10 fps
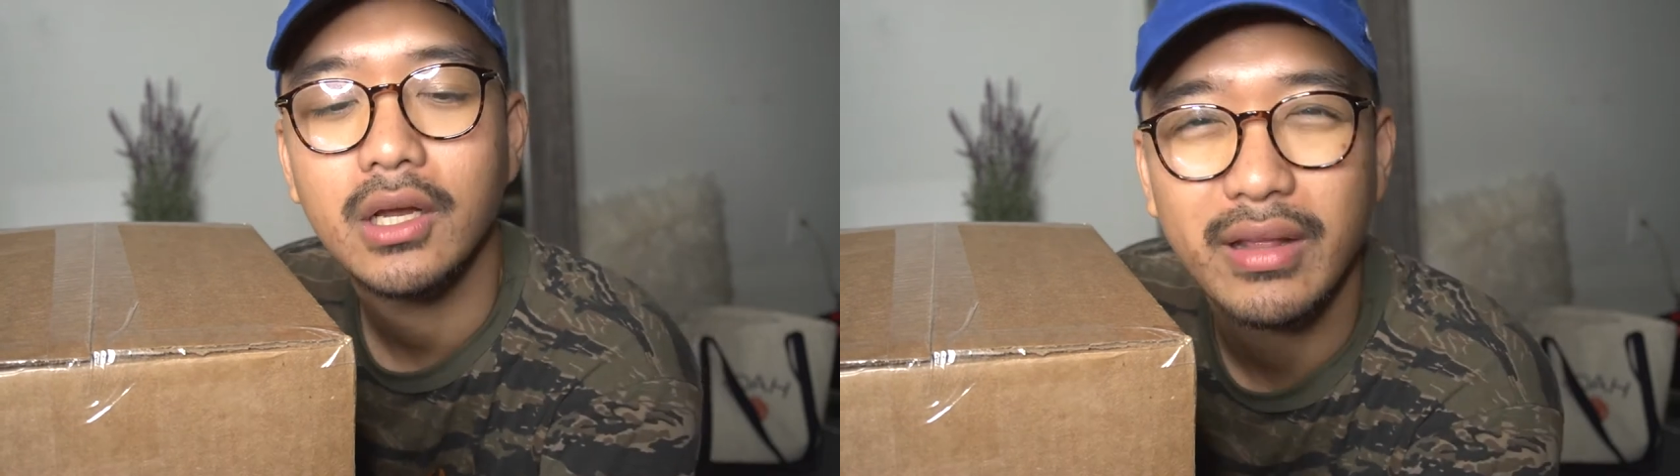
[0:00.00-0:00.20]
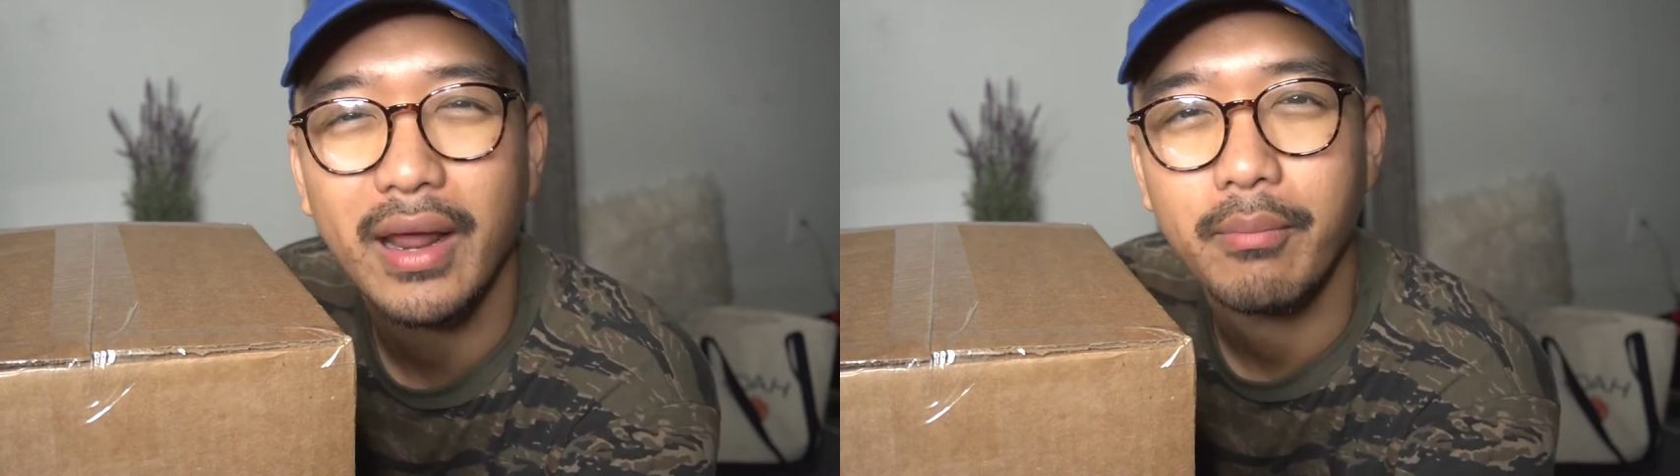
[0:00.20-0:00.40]

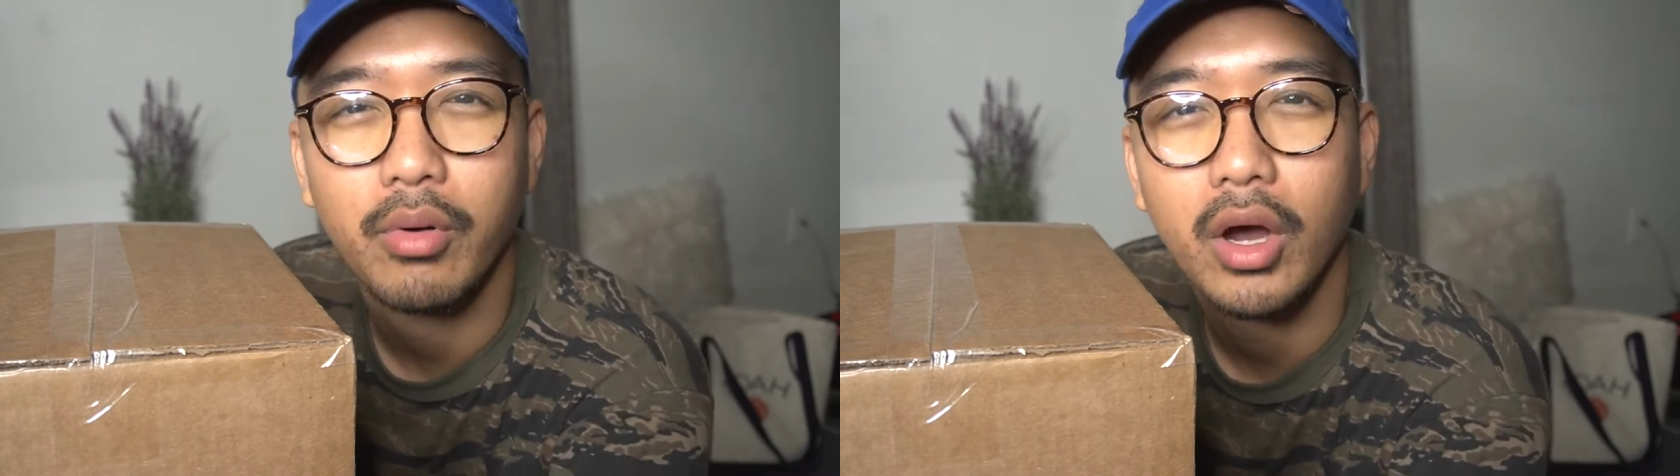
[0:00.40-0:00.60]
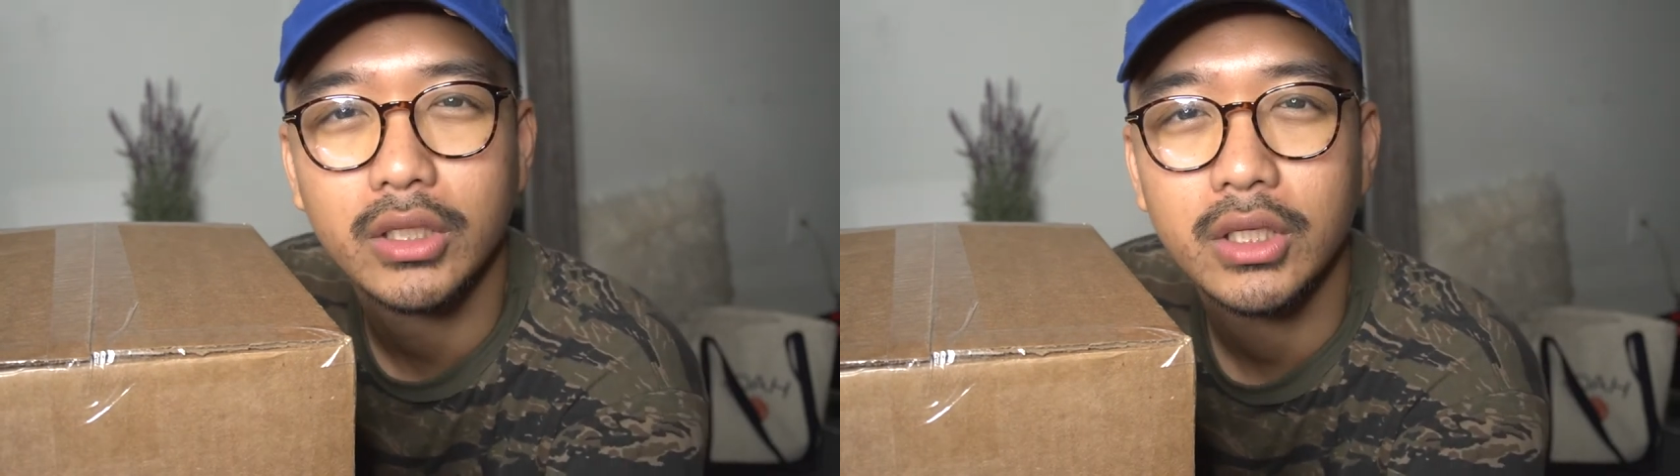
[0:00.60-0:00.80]
that I
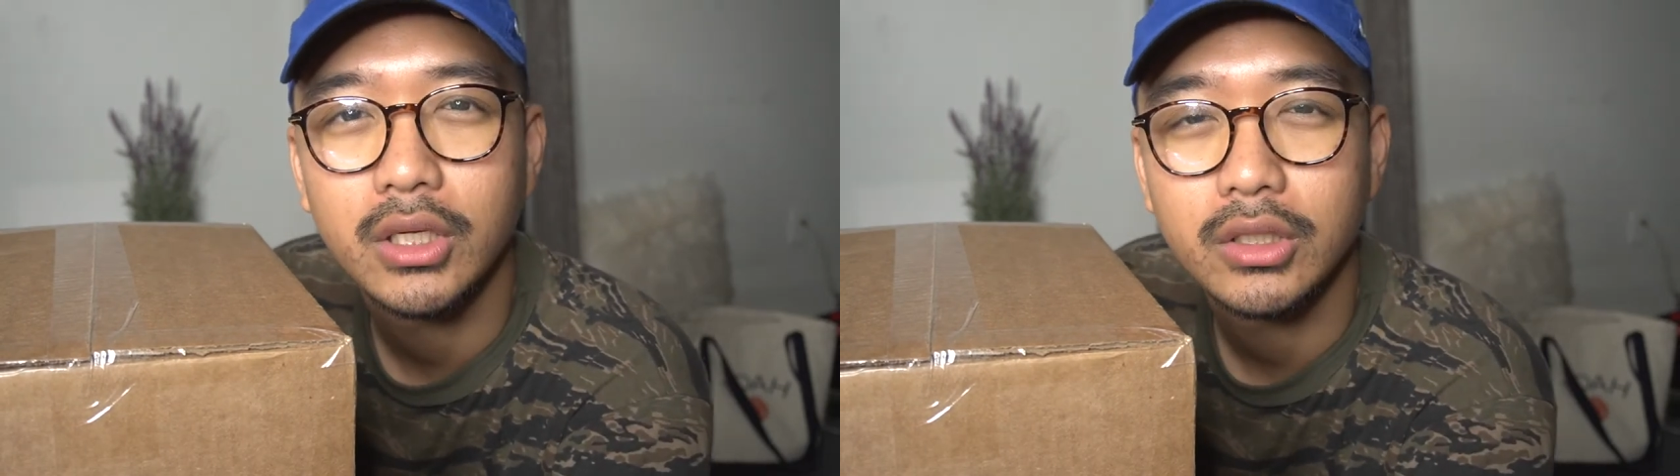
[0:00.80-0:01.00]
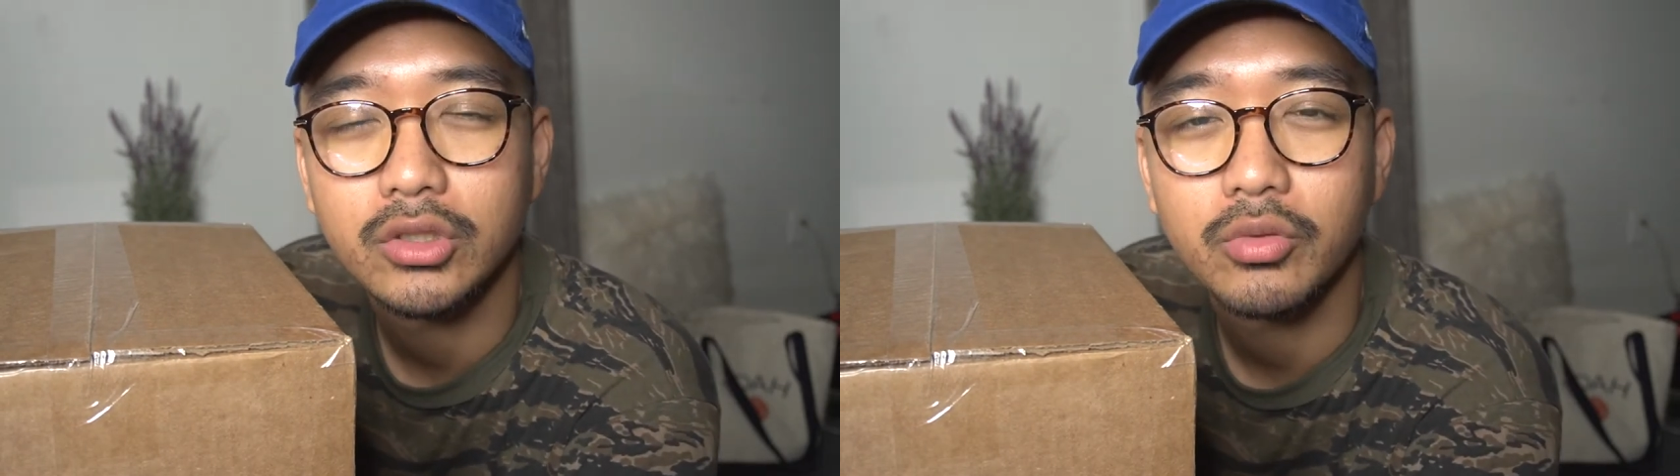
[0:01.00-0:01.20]
brought
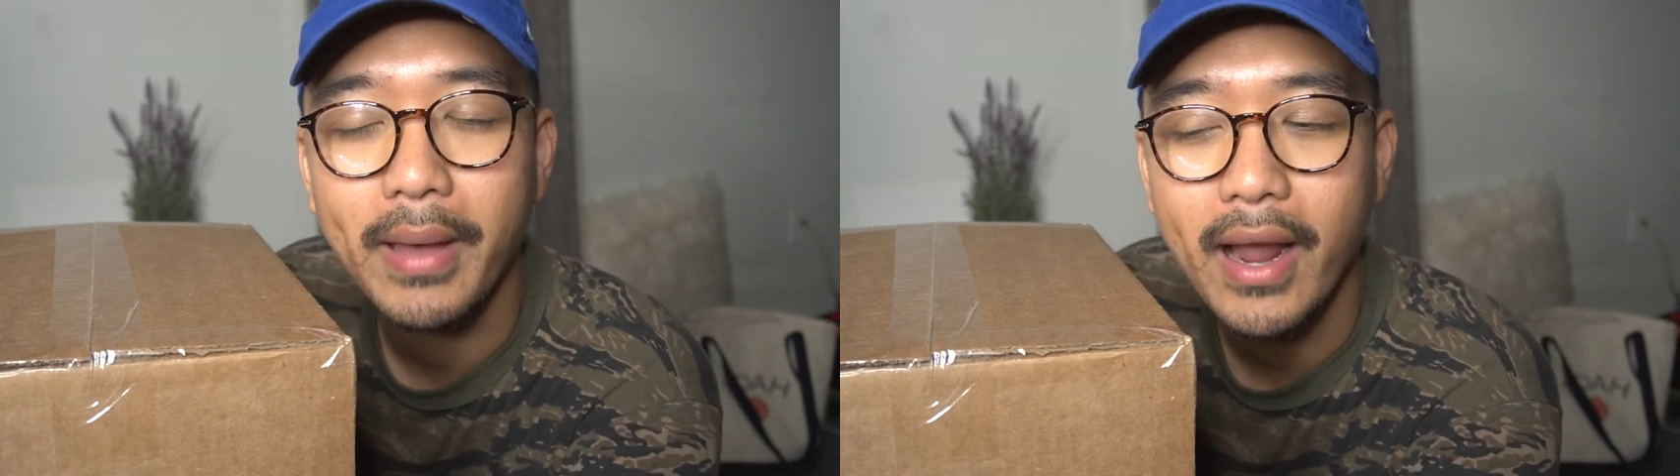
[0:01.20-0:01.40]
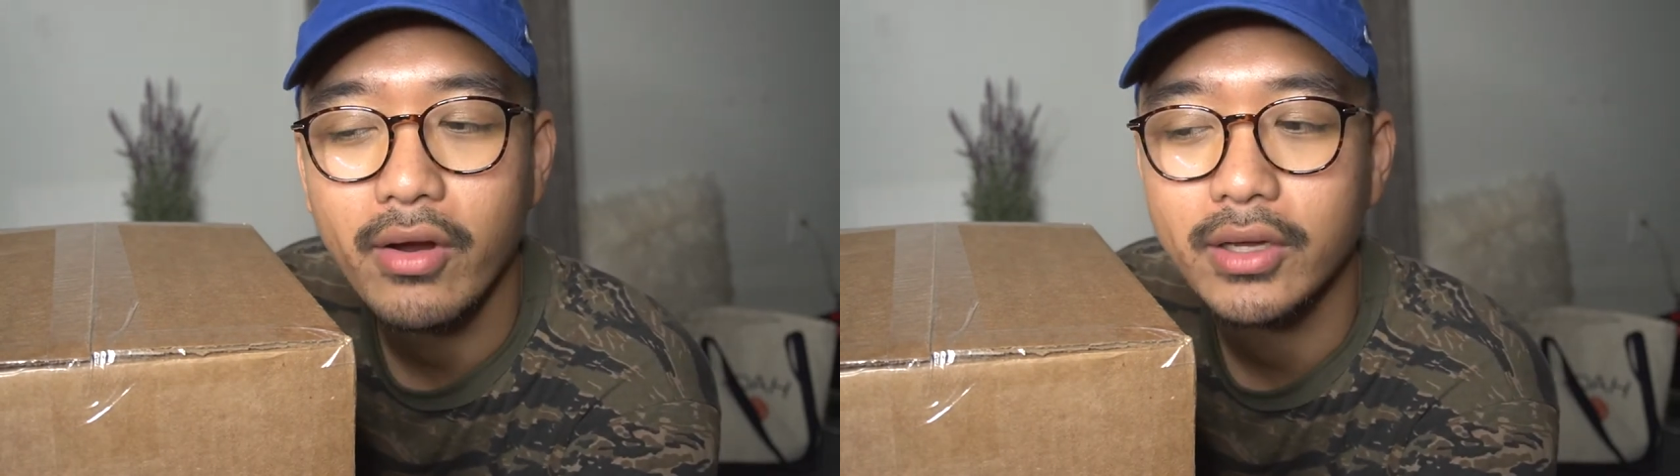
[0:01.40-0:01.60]
to
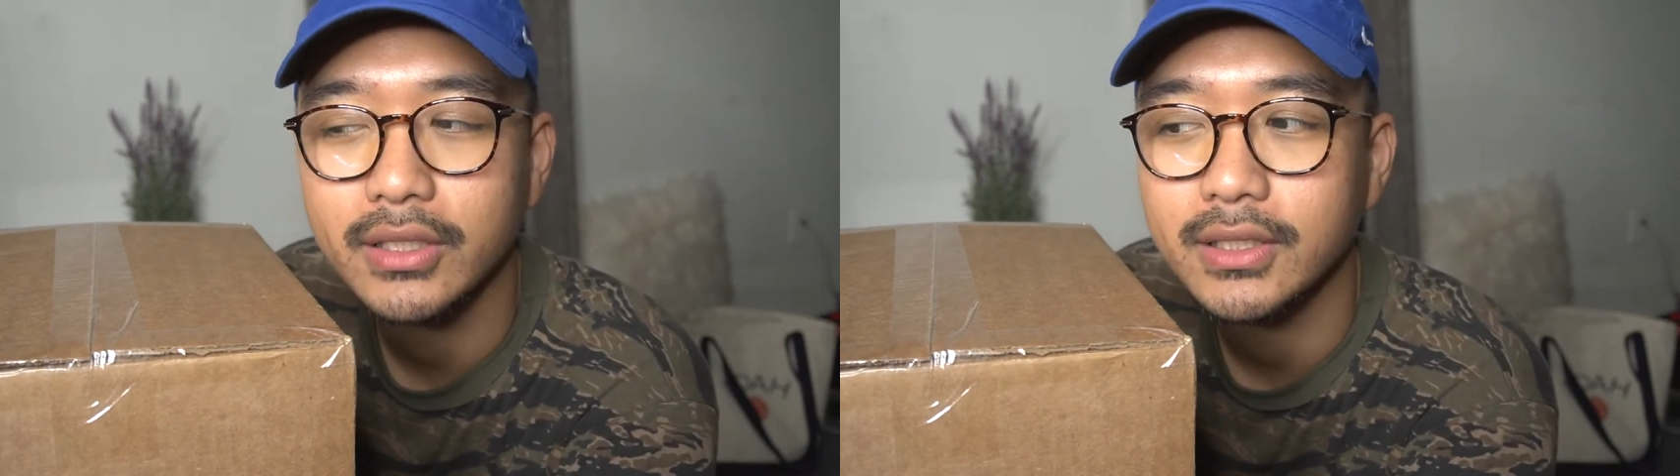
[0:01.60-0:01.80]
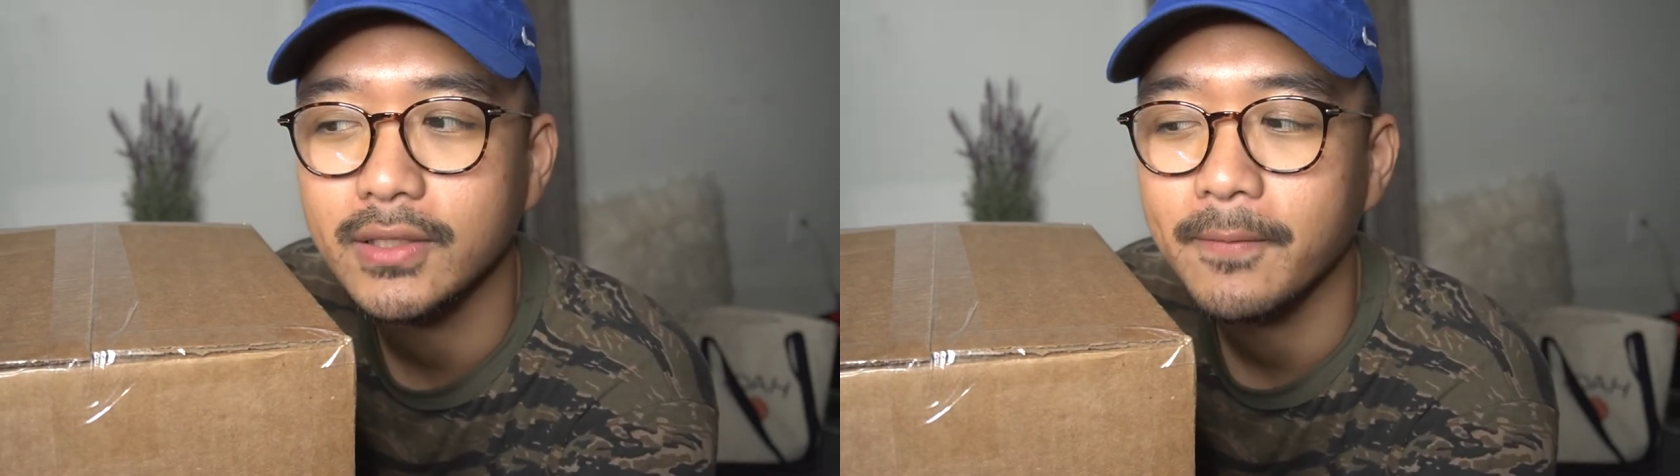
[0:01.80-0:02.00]

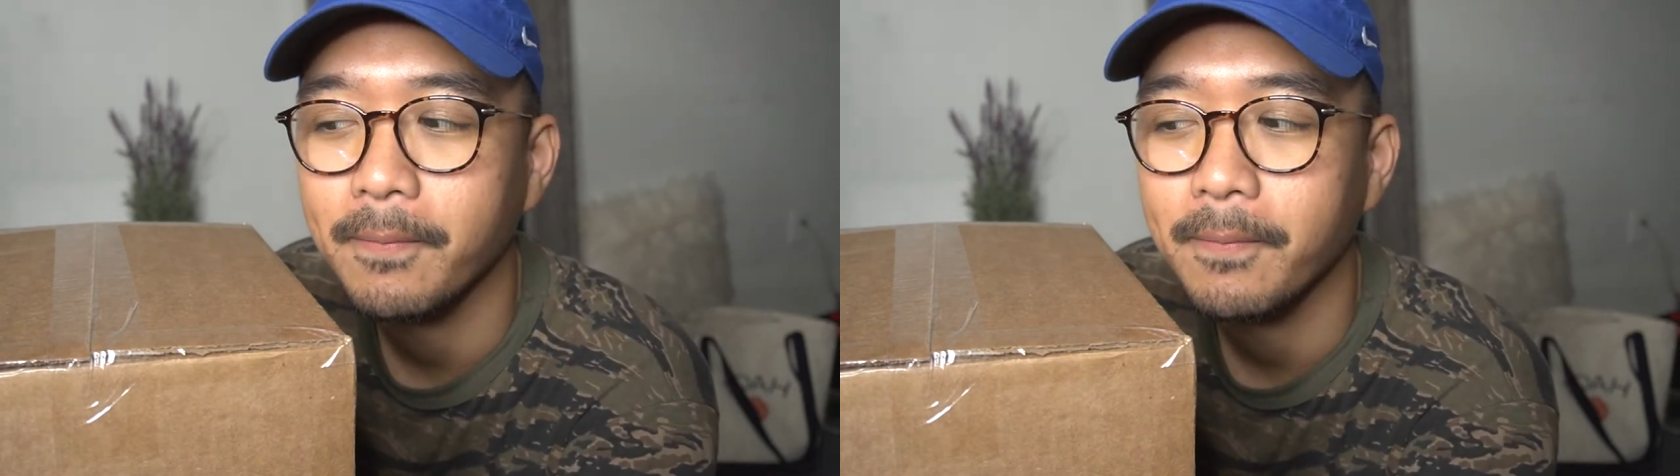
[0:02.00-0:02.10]
Paris.